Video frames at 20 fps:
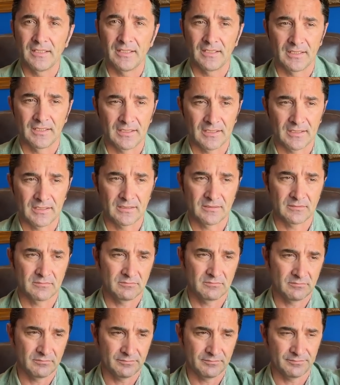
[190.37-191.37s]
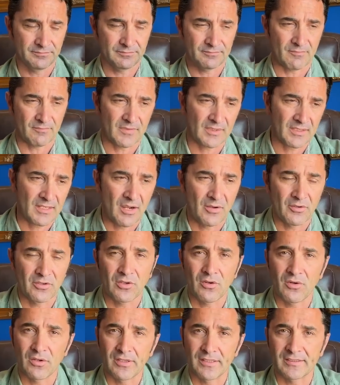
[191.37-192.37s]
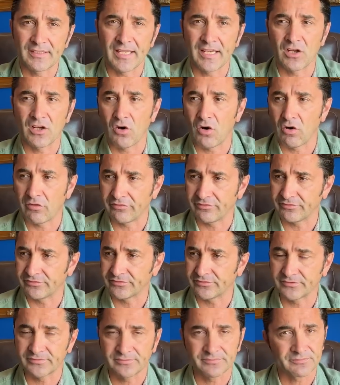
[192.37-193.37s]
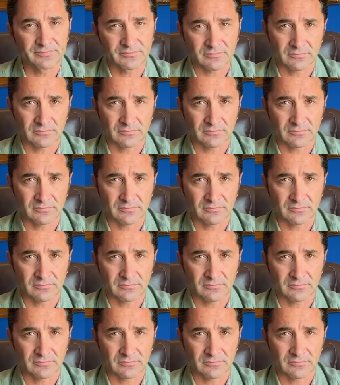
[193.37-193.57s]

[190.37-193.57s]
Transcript: um, how do you call it, takeoff,